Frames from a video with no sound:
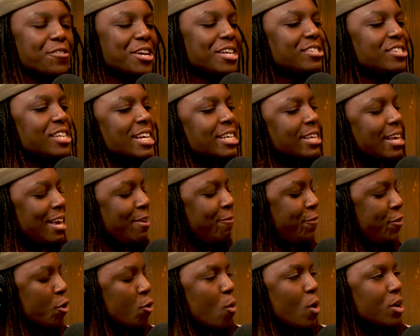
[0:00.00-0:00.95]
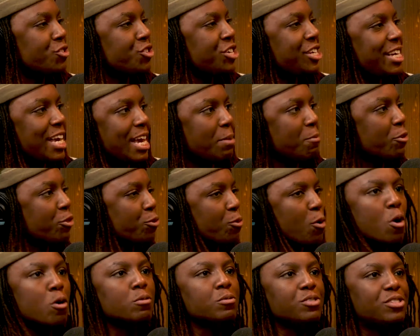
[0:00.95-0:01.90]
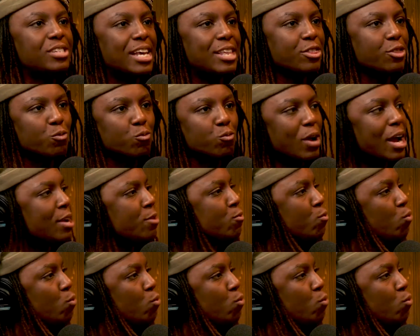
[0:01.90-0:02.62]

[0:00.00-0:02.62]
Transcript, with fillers: It's like if you're watching Game of Thrones and the red